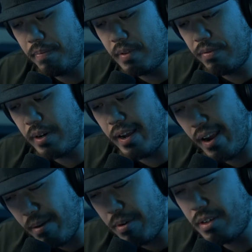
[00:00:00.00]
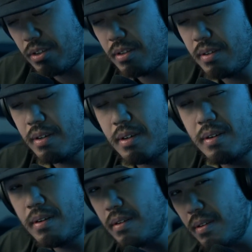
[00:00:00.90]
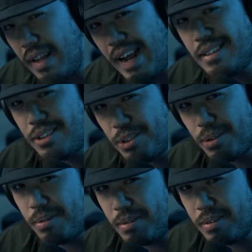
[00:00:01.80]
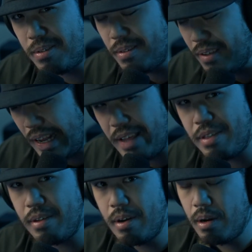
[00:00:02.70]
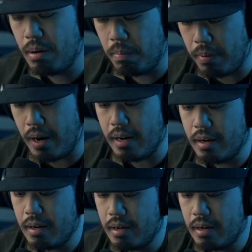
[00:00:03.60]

different cameras last a certain length, but